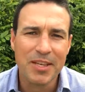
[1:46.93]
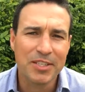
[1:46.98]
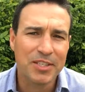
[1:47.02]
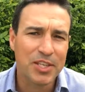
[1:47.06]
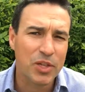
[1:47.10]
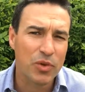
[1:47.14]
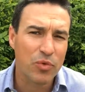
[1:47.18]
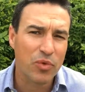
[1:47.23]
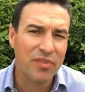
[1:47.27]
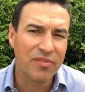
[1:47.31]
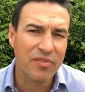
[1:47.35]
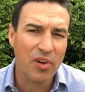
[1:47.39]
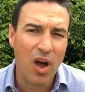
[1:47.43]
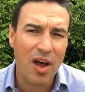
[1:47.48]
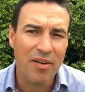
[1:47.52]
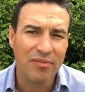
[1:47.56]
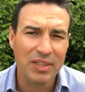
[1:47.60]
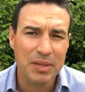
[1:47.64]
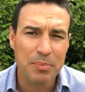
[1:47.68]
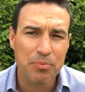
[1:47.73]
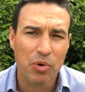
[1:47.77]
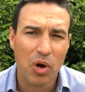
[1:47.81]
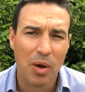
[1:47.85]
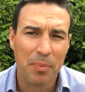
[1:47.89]
So the
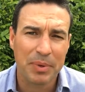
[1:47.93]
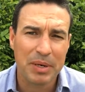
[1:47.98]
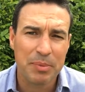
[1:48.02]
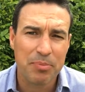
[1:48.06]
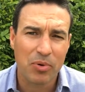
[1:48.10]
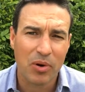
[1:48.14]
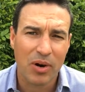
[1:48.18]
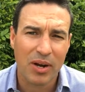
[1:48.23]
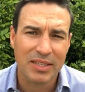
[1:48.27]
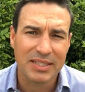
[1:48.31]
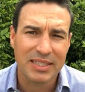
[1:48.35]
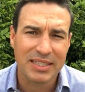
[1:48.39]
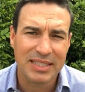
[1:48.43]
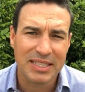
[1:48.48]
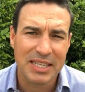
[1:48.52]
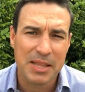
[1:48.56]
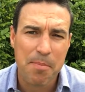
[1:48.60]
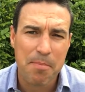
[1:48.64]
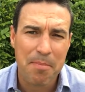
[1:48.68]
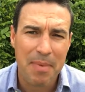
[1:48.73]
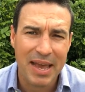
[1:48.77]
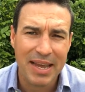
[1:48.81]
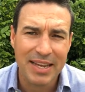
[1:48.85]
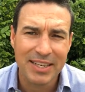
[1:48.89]
revival in property prices in the
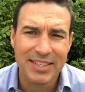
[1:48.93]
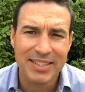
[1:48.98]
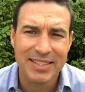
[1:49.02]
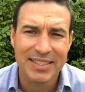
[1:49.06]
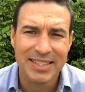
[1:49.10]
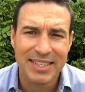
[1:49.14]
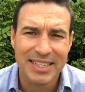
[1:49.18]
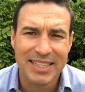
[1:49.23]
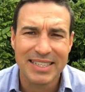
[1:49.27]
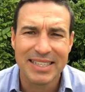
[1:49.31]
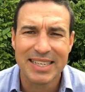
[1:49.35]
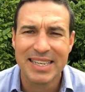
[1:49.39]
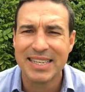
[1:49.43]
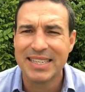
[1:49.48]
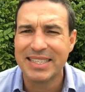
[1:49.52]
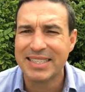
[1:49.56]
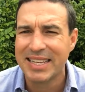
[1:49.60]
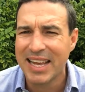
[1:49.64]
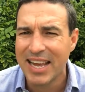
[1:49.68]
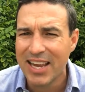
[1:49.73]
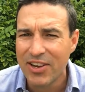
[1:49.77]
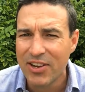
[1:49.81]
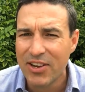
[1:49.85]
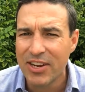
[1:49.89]
major cities
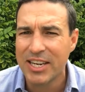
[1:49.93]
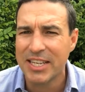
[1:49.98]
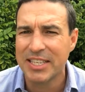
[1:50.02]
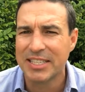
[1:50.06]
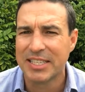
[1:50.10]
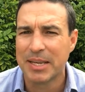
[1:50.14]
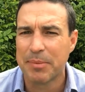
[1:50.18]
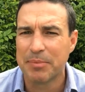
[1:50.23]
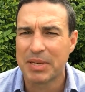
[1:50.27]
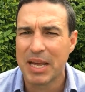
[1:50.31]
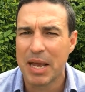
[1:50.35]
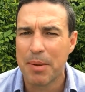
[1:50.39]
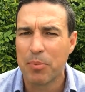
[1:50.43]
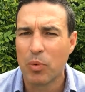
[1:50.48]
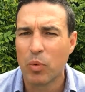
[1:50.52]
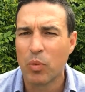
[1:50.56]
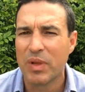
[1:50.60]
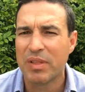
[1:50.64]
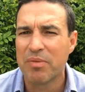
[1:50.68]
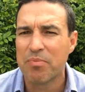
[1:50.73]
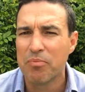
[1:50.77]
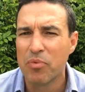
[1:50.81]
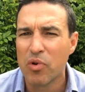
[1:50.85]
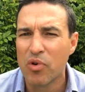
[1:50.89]
continued in September
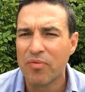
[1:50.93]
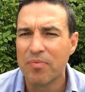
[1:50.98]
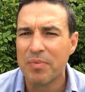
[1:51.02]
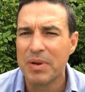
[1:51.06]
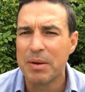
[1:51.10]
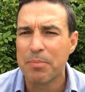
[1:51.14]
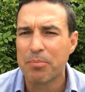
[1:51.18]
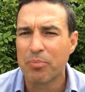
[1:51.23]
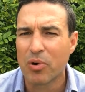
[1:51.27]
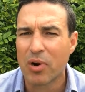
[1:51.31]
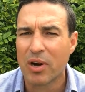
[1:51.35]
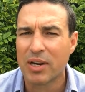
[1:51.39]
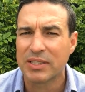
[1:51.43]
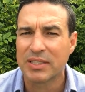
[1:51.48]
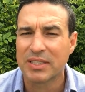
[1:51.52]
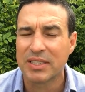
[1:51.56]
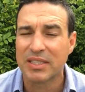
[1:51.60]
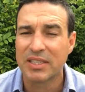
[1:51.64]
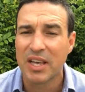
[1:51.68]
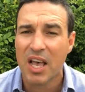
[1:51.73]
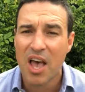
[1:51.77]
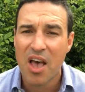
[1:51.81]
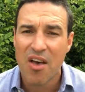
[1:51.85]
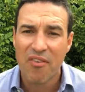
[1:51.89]
with movement in
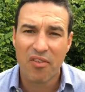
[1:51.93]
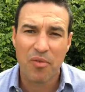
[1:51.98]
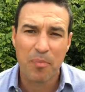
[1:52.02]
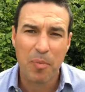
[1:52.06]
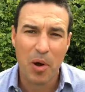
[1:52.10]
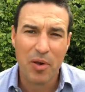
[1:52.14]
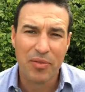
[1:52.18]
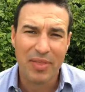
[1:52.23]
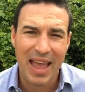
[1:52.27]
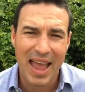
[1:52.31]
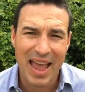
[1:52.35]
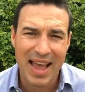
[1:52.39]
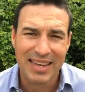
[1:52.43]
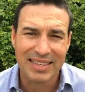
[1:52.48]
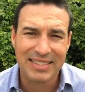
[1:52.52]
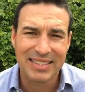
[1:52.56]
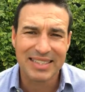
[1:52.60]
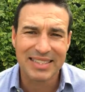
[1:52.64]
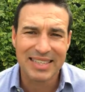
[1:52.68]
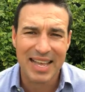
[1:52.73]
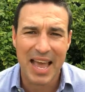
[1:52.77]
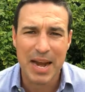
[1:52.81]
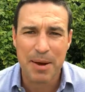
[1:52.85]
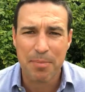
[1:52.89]
prices for both
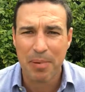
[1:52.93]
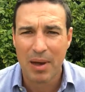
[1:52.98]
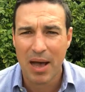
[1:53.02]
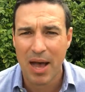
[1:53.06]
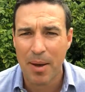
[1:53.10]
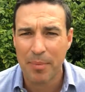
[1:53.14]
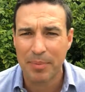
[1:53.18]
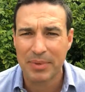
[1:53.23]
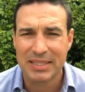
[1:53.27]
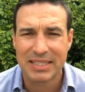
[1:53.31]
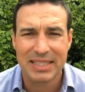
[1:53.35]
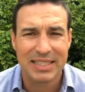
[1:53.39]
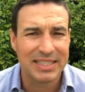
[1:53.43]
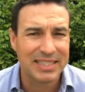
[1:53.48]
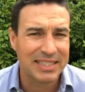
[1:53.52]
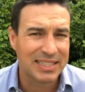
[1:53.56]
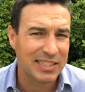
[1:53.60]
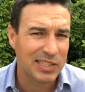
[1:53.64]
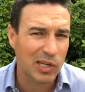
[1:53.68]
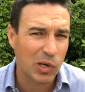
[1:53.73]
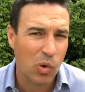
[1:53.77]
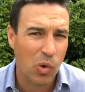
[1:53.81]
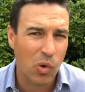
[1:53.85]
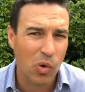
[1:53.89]
houses and apartments, and this
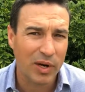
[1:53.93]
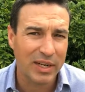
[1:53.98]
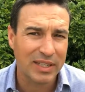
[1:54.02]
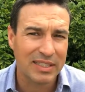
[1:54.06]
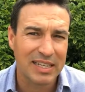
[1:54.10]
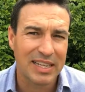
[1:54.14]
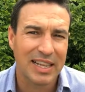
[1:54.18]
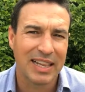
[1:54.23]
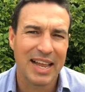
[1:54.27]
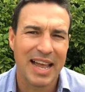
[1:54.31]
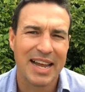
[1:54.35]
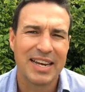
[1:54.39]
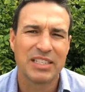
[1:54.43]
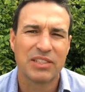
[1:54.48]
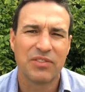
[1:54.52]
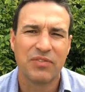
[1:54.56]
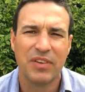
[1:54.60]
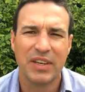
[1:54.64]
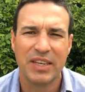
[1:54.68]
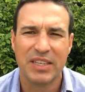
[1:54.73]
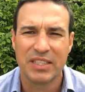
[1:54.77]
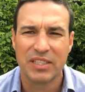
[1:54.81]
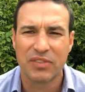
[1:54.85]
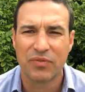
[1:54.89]
is according to the latest
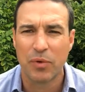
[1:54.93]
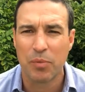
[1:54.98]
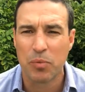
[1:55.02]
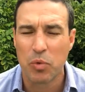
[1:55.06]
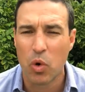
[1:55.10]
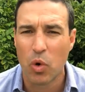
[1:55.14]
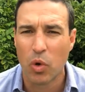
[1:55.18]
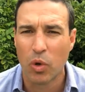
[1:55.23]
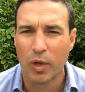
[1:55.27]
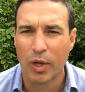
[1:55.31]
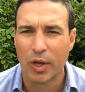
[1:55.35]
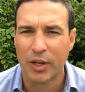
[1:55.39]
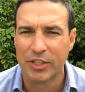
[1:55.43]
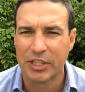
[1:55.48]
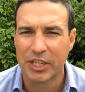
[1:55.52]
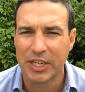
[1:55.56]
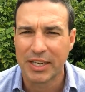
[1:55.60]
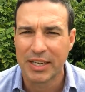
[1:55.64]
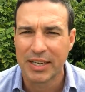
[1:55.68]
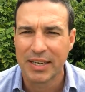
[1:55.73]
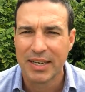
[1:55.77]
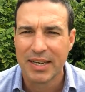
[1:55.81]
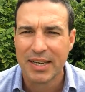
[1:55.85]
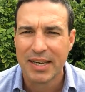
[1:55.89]
figures from
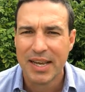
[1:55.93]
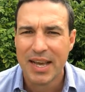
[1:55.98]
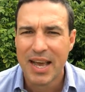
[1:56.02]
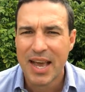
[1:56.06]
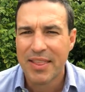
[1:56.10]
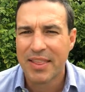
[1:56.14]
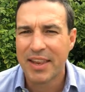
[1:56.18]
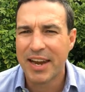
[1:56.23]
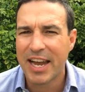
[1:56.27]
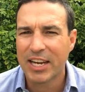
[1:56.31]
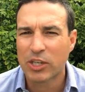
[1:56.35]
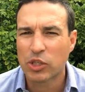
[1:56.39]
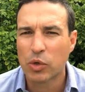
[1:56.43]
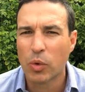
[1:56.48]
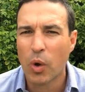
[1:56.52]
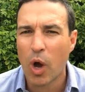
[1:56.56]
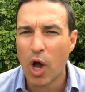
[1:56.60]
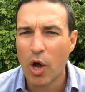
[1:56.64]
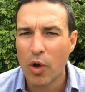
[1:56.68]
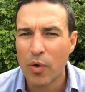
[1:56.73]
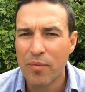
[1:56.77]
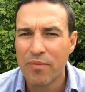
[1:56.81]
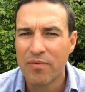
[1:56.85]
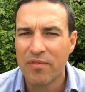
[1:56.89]
CoreLogic. The National
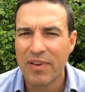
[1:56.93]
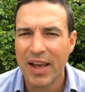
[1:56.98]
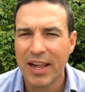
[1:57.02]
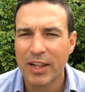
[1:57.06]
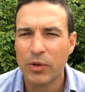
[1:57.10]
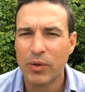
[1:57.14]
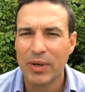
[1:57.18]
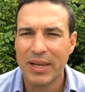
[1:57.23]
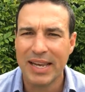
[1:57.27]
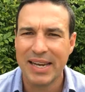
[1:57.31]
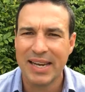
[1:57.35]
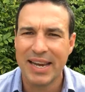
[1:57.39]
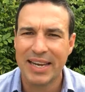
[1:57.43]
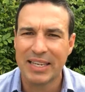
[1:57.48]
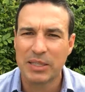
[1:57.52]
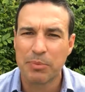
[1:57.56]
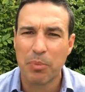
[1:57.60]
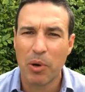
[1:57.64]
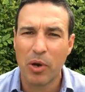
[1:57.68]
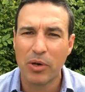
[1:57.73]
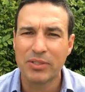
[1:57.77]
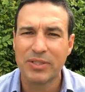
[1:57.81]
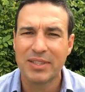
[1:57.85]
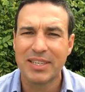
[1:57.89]
Home Value Index
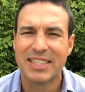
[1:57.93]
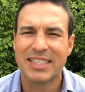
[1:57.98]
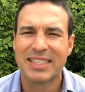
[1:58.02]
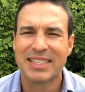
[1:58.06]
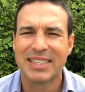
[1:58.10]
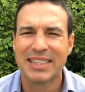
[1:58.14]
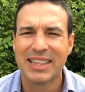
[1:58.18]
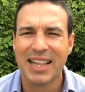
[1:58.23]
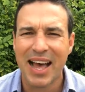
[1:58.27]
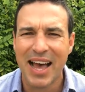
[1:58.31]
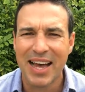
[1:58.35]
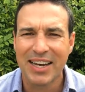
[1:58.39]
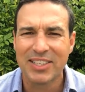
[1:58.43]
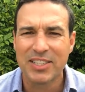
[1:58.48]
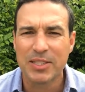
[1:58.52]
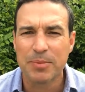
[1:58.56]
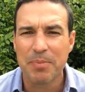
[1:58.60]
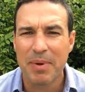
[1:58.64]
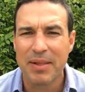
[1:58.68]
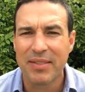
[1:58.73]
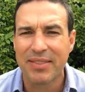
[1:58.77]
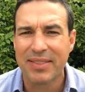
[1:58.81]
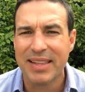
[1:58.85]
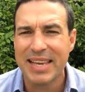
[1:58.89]
posted its
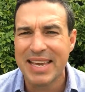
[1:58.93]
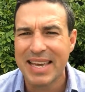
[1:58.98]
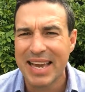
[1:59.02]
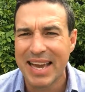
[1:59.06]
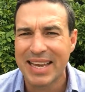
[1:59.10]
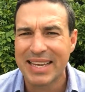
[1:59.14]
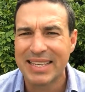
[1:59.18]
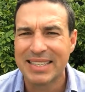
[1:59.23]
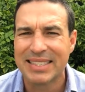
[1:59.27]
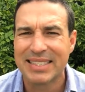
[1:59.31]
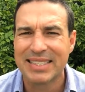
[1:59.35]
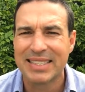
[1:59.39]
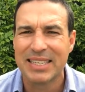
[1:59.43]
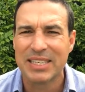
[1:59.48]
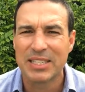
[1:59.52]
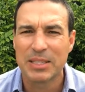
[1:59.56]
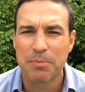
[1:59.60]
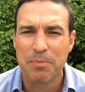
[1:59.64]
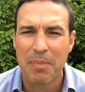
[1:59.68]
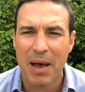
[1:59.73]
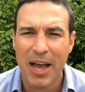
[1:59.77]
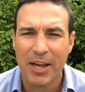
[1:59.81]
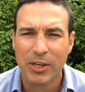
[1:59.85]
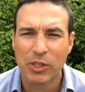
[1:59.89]
largest monthly gain
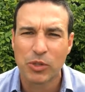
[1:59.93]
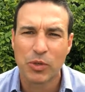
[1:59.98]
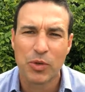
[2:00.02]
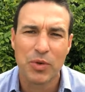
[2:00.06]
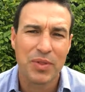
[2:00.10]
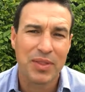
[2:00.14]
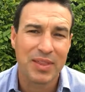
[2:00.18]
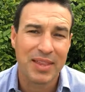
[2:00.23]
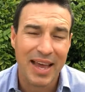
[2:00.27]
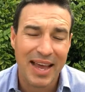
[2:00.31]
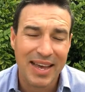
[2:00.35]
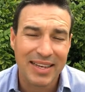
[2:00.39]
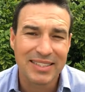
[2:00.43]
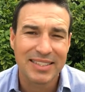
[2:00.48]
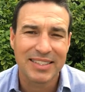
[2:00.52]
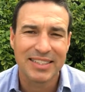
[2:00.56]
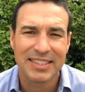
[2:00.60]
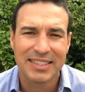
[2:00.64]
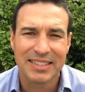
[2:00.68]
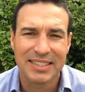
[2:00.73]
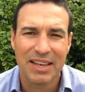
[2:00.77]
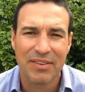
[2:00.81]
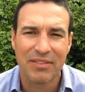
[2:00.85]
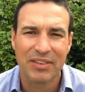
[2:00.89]
since March
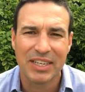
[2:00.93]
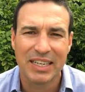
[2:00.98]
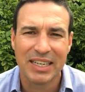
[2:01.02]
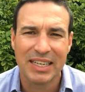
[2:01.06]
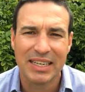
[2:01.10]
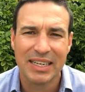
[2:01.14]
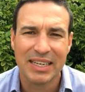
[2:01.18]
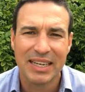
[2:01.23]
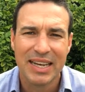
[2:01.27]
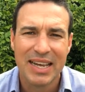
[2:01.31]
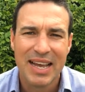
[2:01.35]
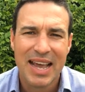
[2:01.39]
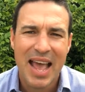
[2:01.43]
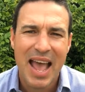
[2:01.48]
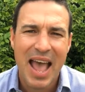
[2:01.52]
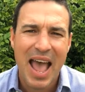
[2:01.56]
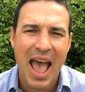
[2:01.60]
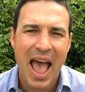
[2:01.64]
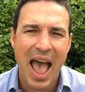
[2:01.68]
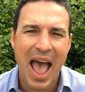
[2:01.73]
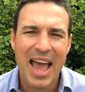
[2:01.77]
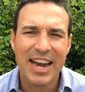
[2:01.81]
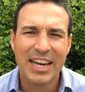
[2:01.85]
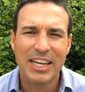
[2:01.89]
2017,
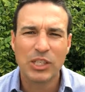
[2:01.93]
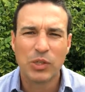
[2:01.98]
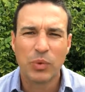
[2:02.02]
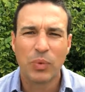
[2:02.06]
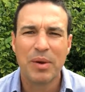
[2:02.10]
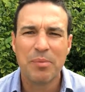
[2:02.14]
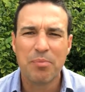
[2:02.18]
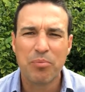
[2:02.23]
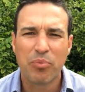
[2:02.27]
adding to